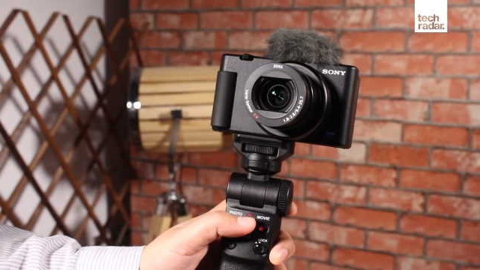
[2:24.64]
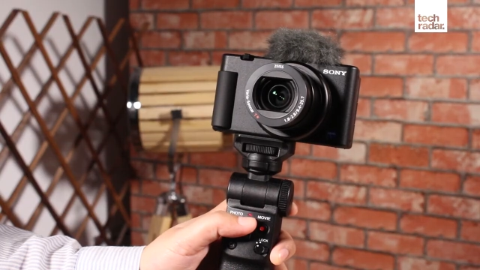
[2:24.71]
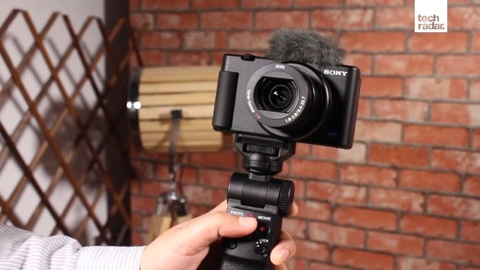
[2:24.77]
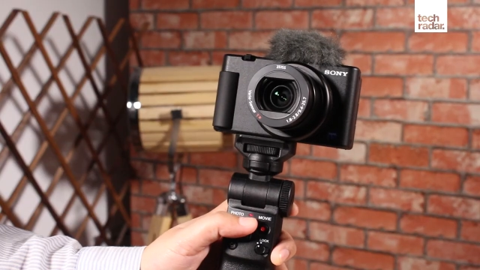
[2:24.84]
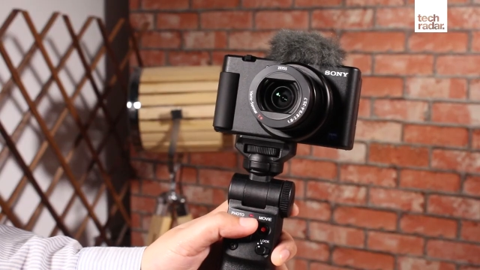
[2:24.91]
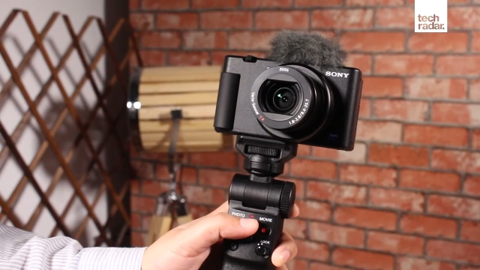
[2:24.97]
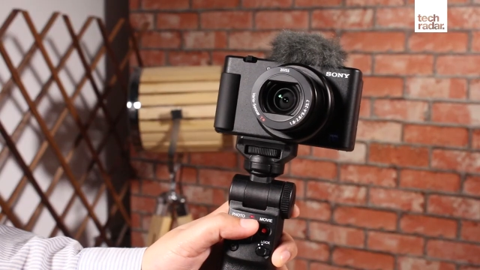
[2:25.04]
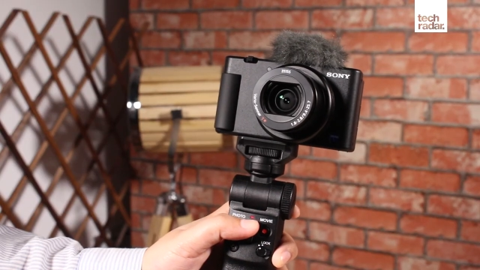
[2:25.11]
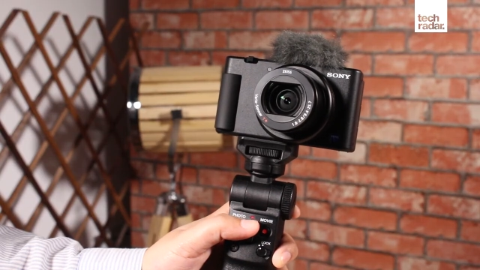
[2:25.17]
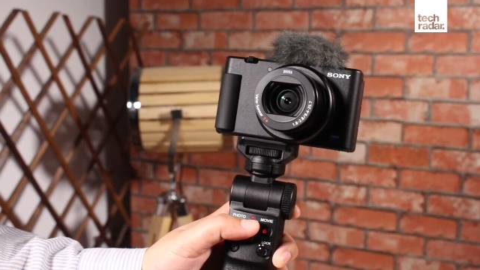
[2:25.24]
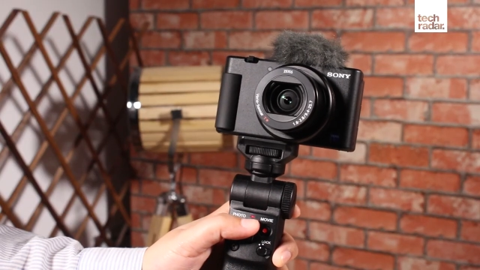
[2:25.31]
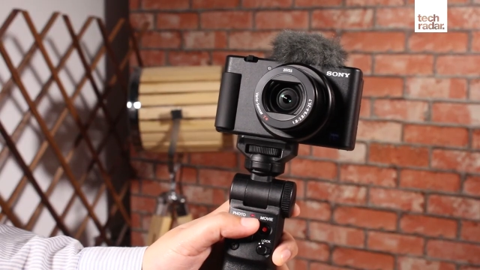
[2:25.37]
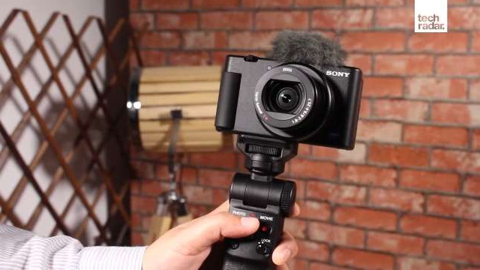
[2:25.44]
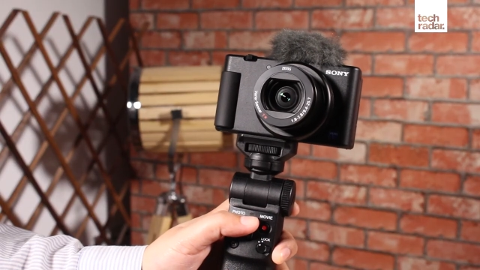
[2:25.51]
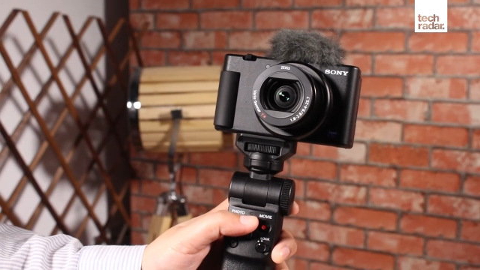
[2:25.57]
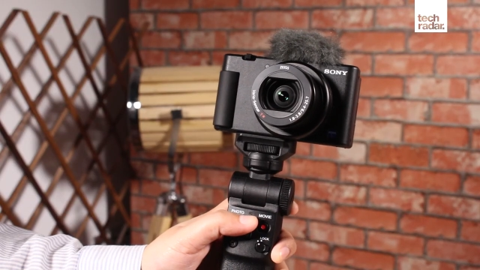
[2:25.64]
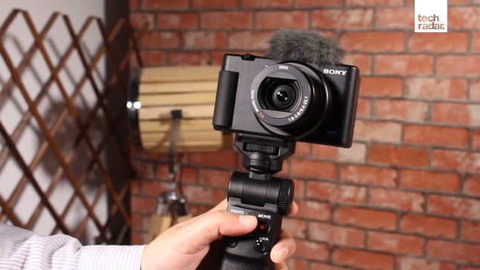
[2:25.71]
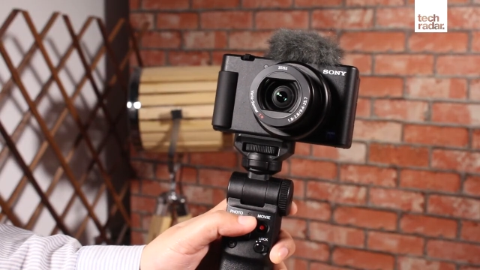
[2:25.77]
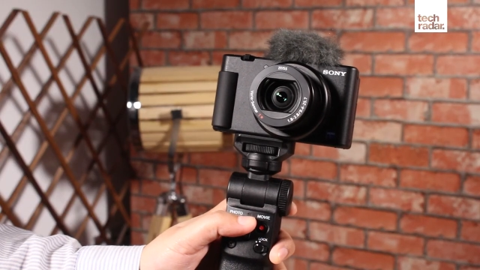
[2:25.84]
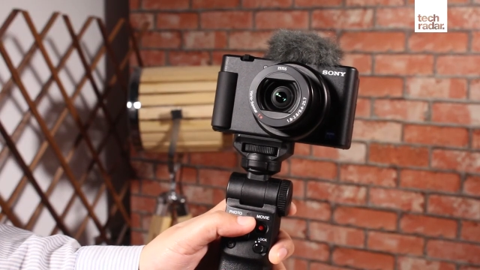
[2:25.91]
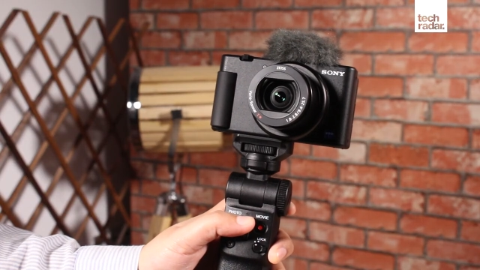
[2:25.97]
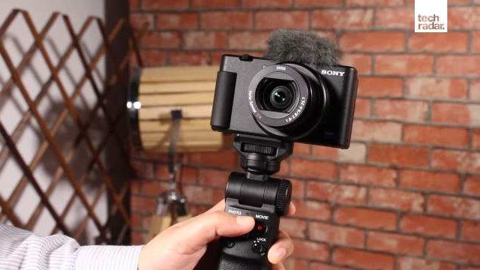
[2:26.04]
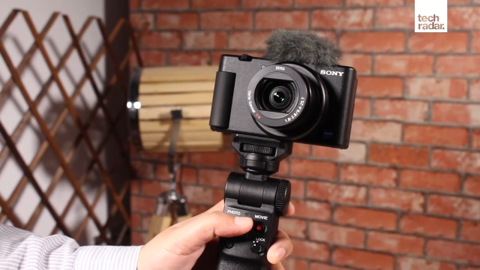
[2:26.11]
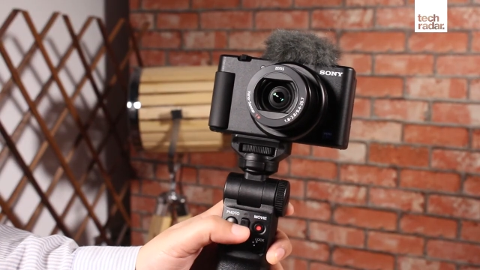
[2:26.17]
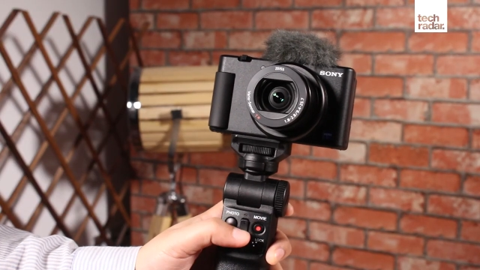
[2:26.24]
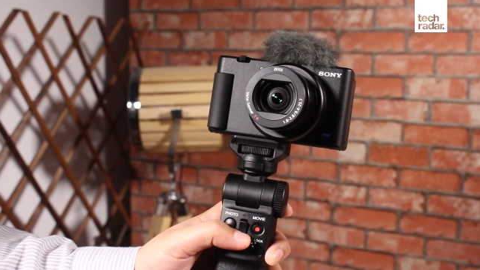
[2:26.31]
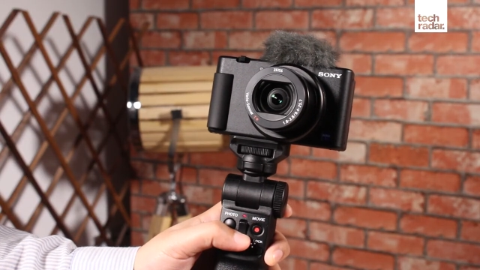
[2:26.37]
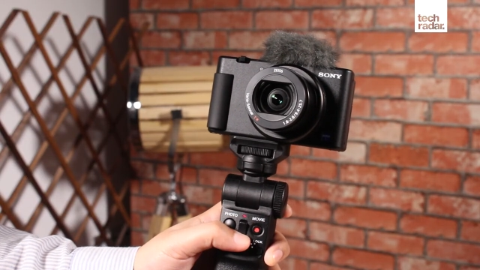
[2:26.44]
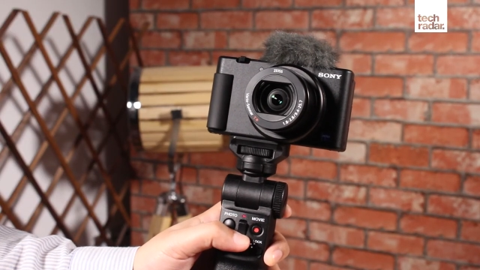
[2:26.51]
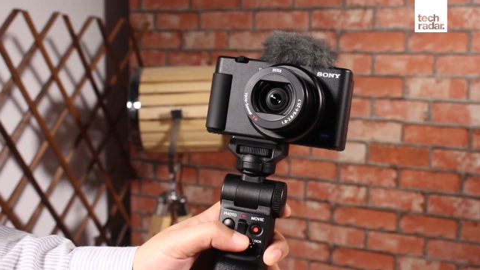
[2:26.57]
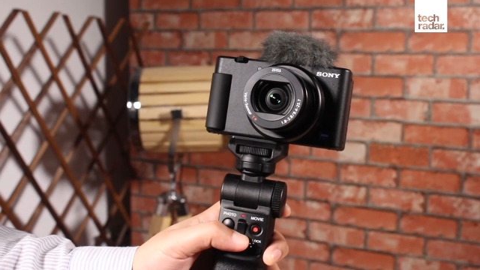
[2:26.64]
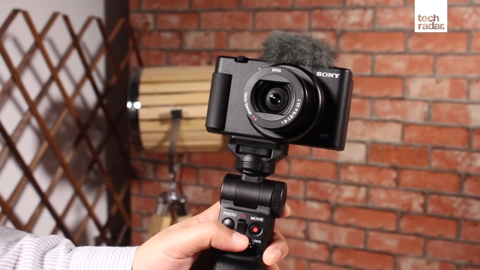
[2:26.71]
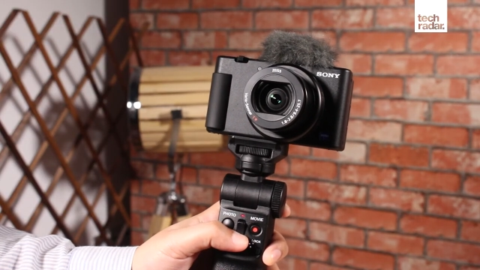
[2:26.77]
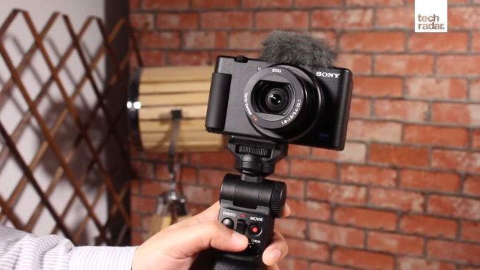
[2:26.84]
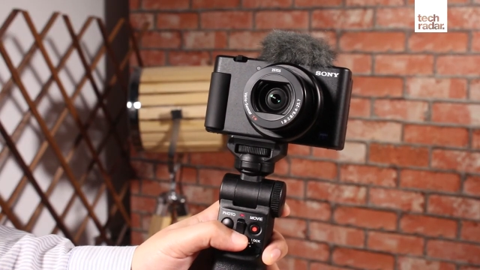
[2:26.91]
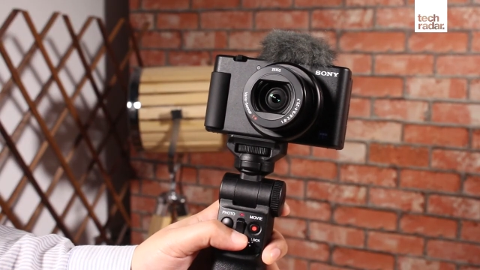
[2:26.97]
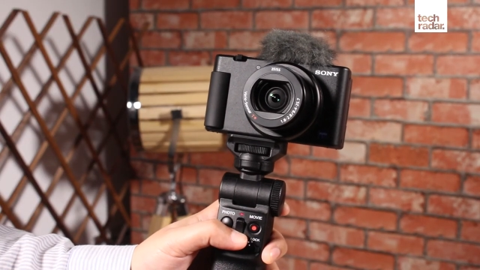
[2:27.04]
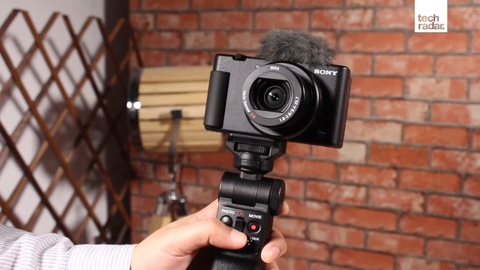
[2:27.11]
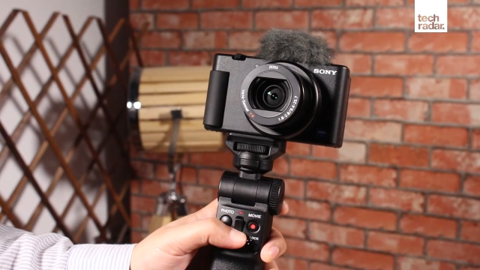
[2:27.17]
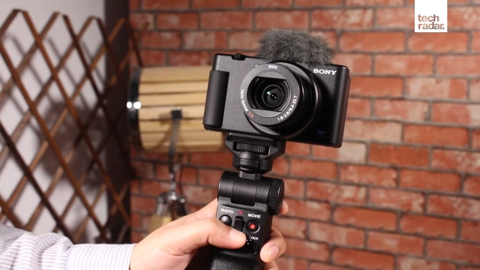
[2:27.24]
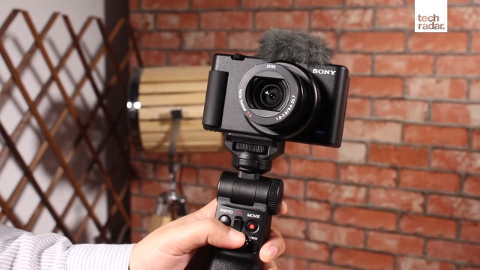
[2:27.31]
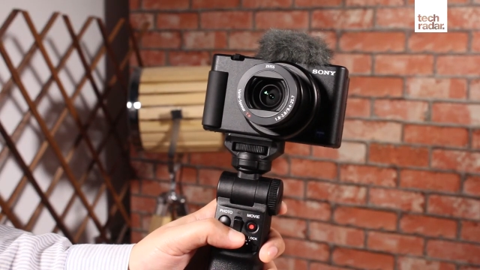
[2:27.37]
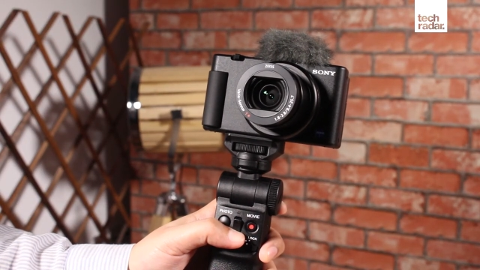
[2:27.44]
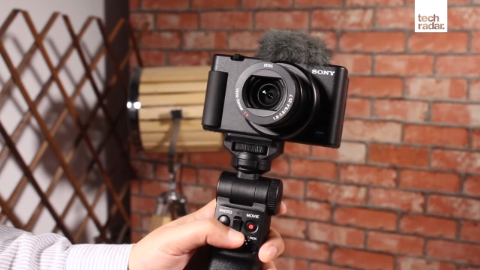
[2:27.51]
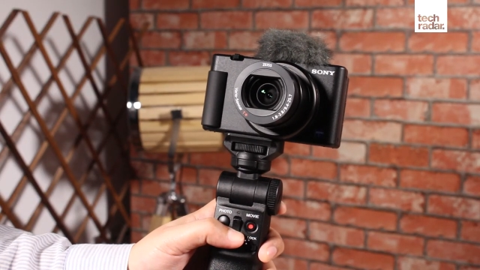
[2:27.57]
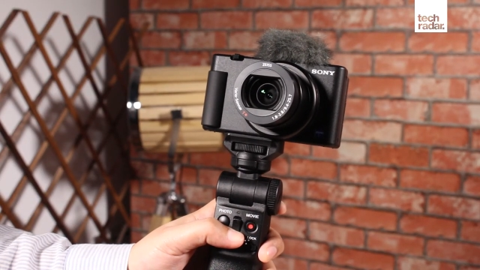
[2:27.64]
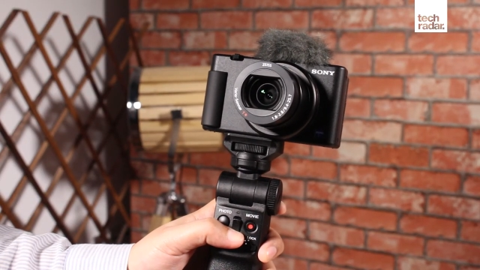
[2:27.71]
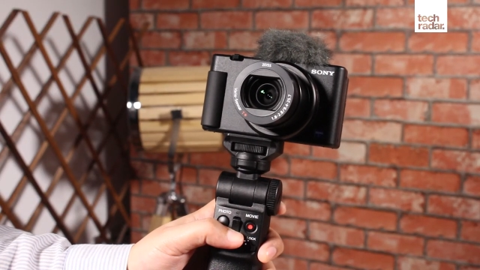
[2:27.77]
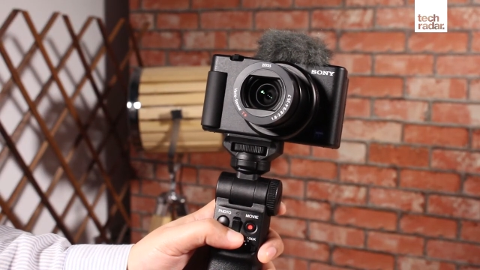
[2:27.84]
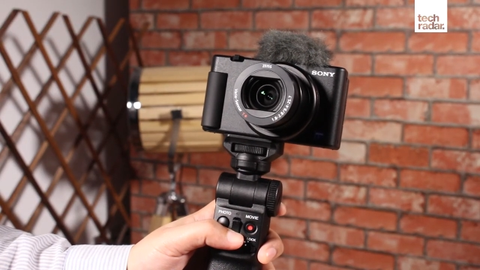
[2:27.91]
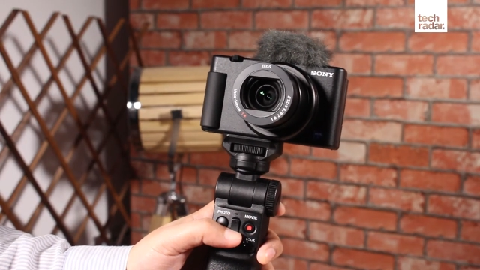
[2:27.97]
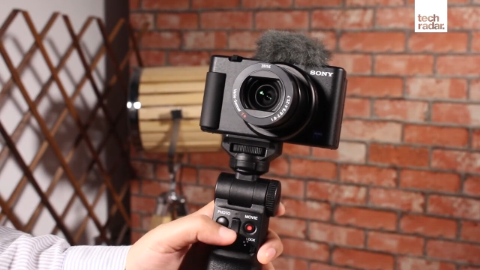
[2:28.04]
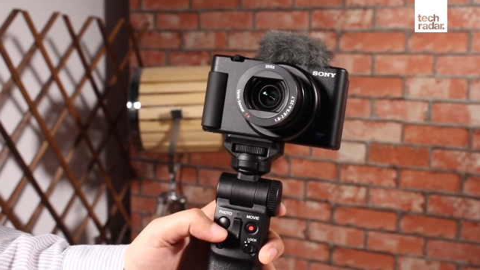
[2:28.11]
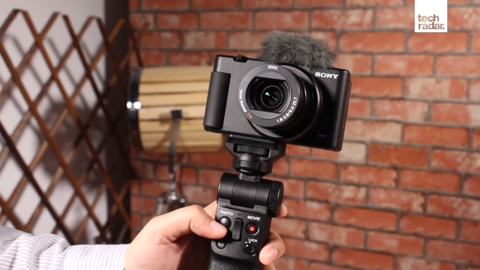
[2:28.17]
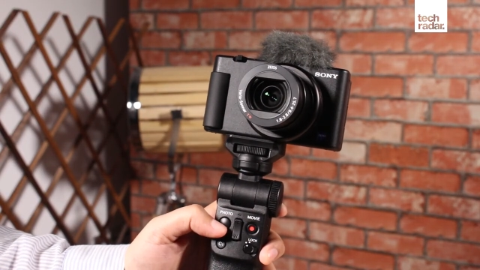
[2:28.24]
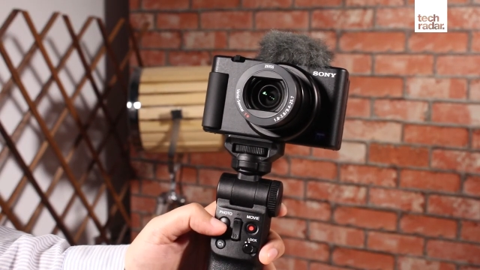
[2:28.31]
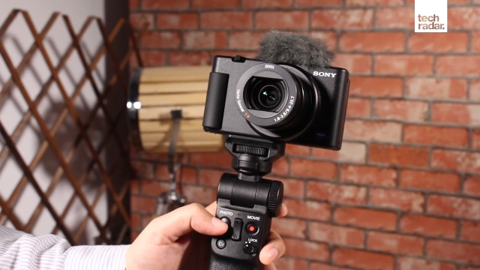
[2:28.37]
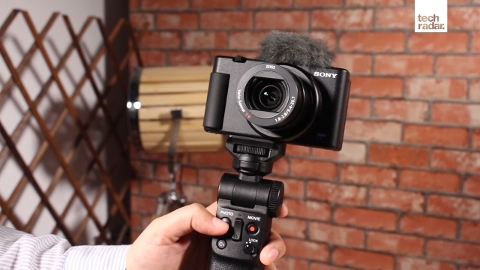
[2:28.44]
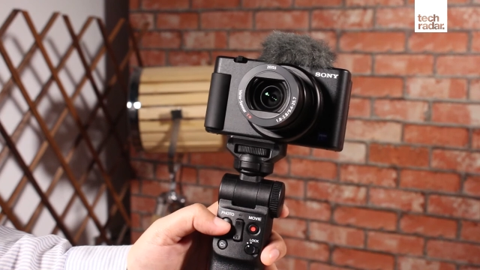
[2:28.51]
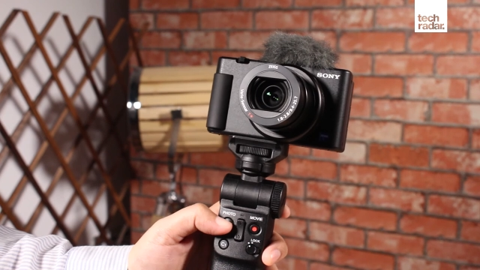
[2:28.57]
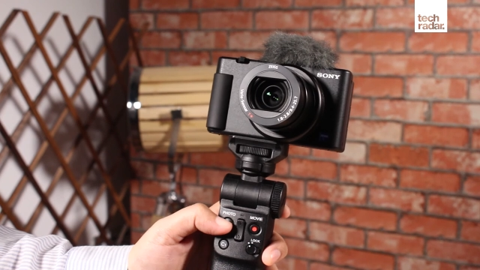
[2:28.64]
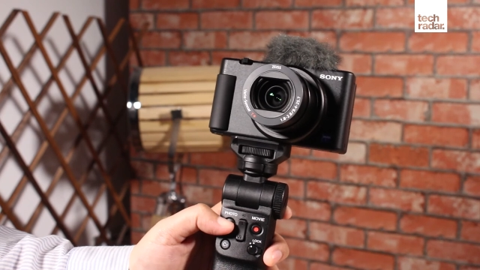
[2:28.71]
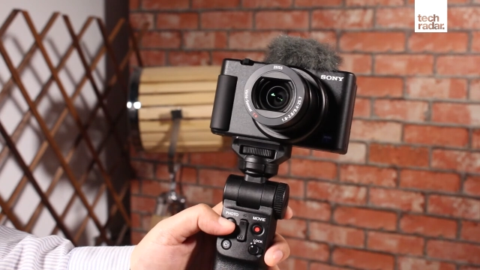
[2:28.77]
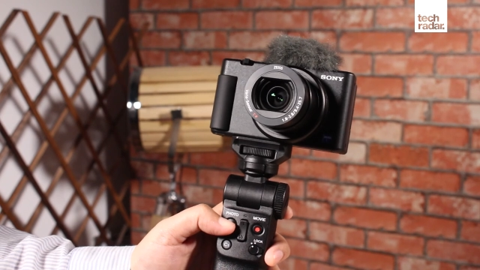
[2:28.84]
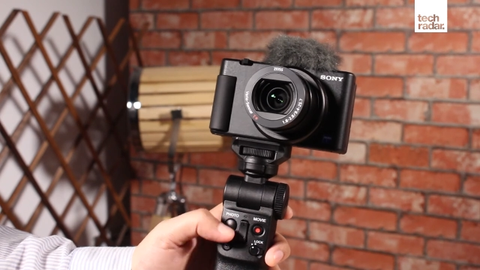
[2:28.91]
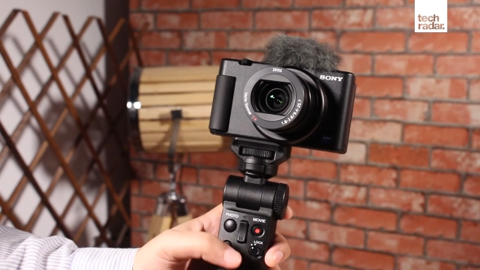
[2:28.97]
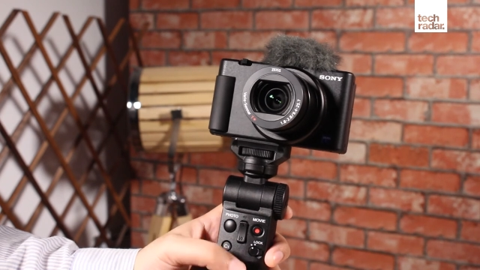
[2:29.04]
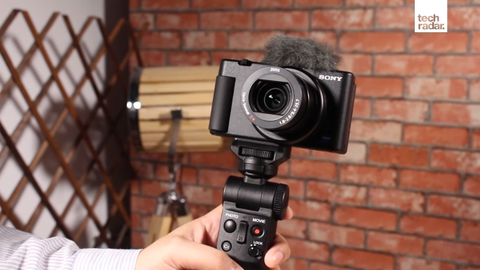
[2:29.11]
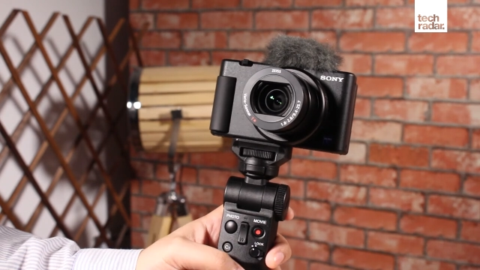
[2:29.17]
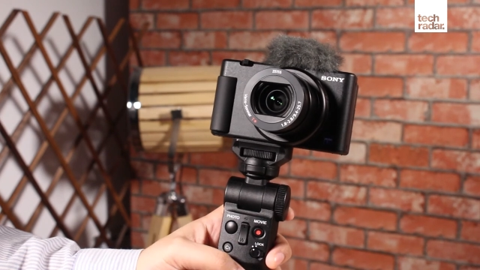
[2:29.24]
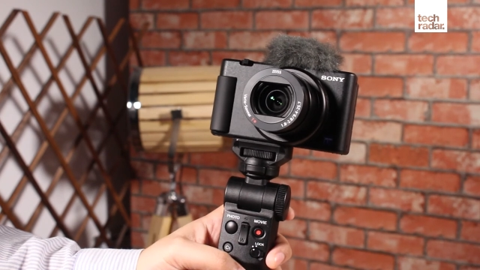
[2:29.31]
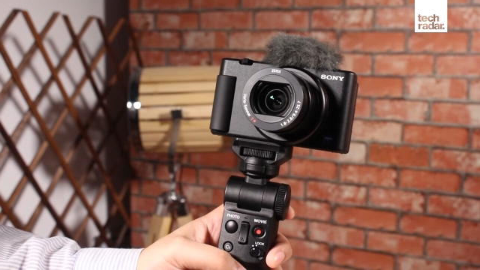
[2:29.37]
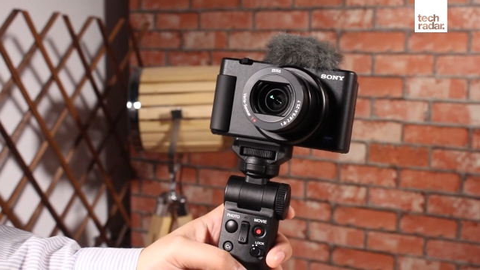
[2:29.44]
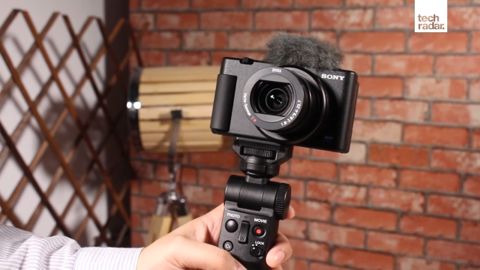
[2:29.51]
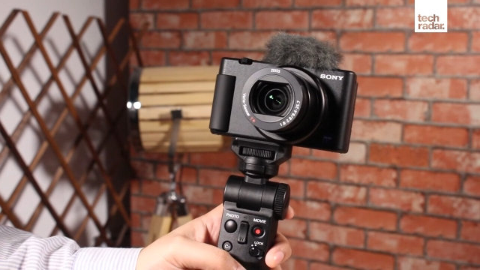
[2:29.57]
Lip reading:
(no speaker visible)